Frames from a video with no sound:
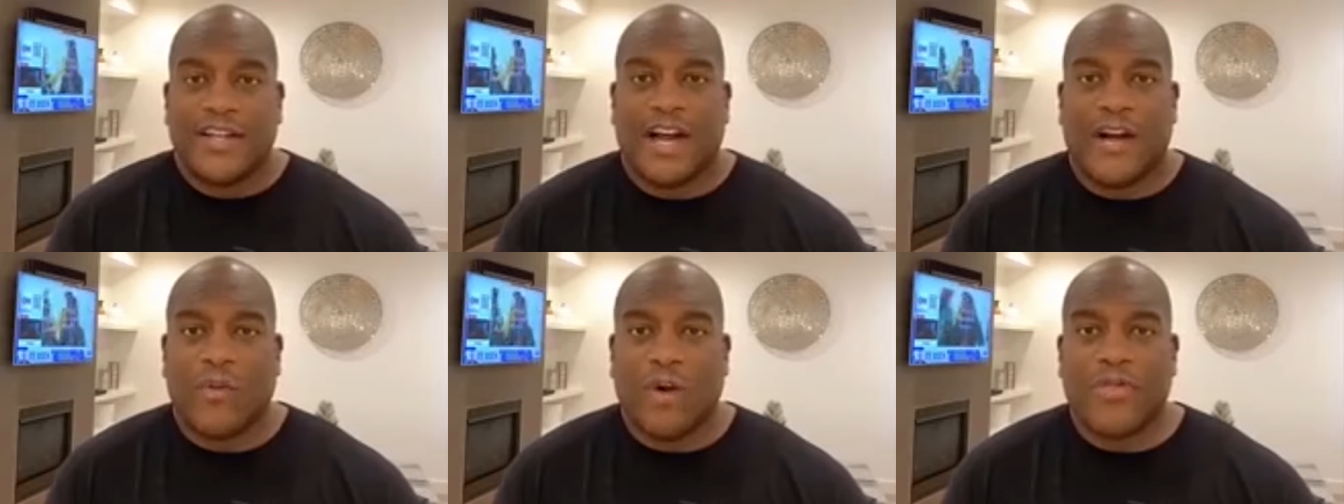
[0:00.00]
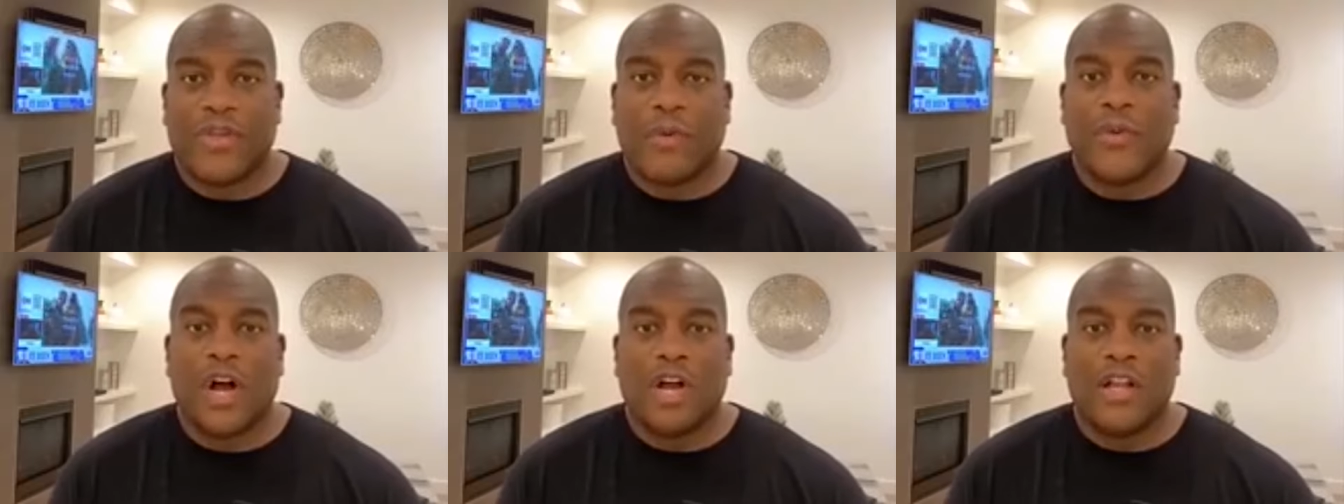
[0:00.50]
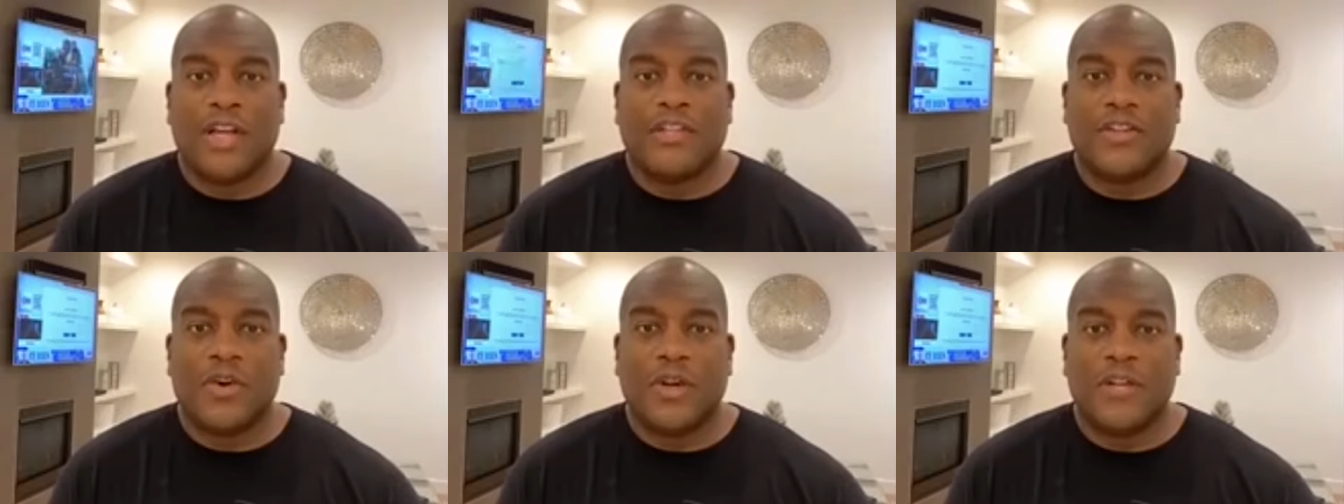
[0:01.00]
uh, one thing we all
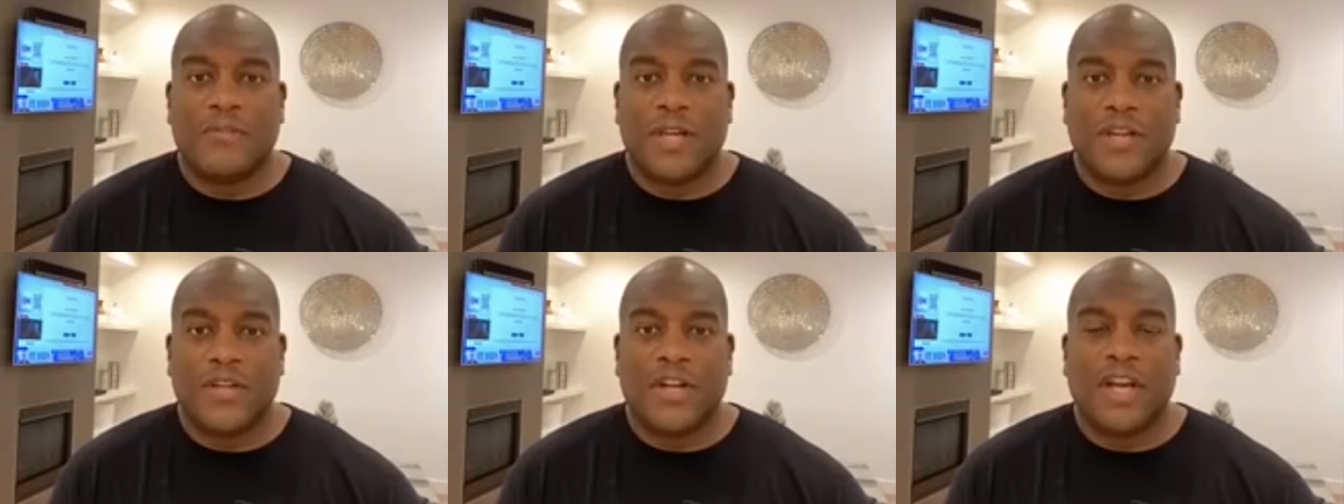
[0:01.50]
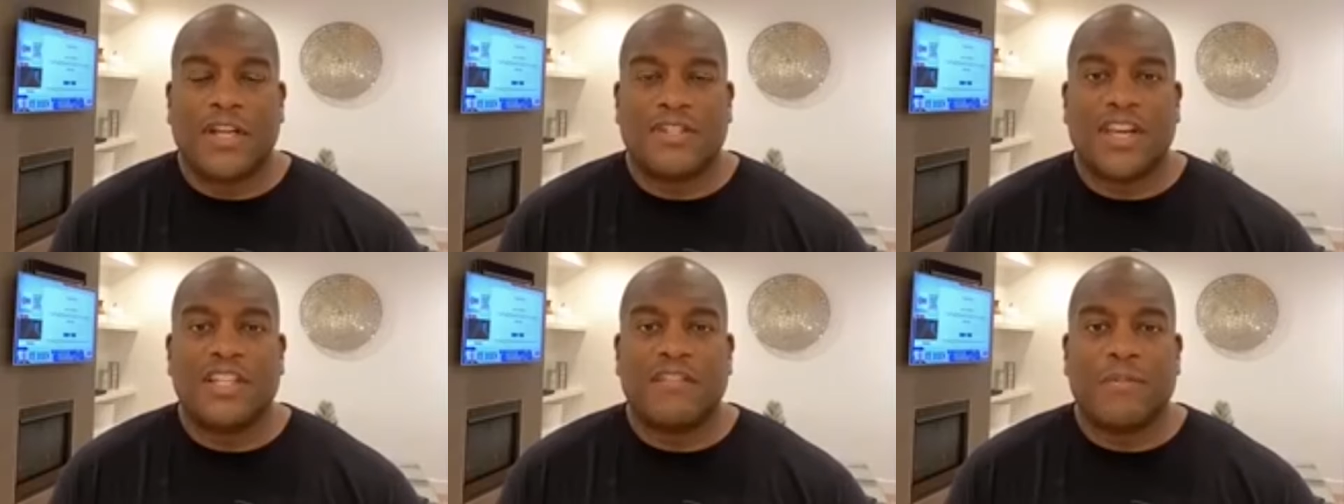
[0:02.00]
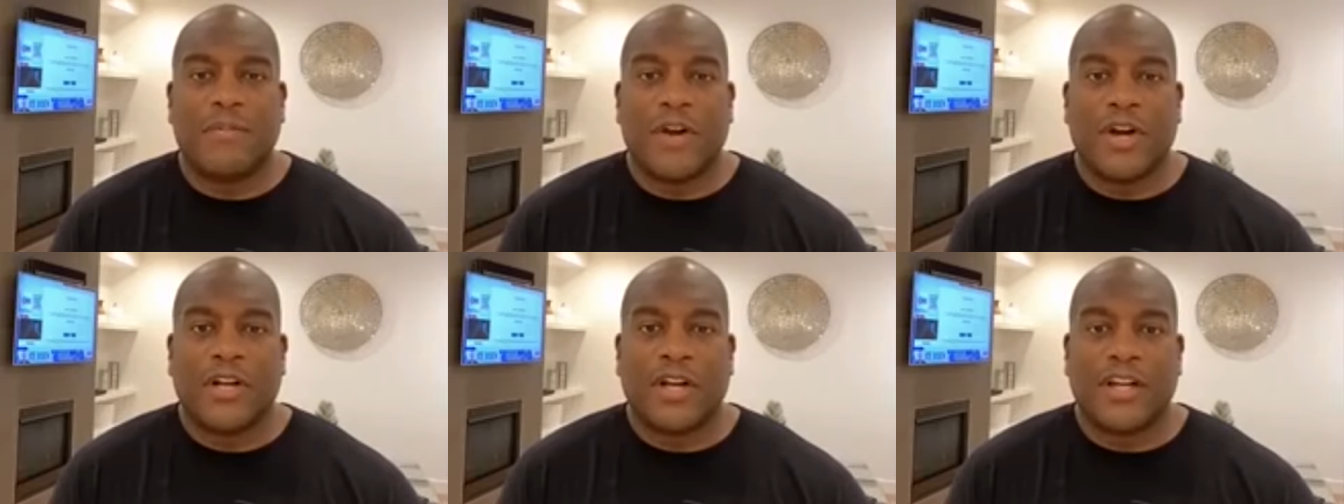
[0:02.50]
like doing is being the United States of America.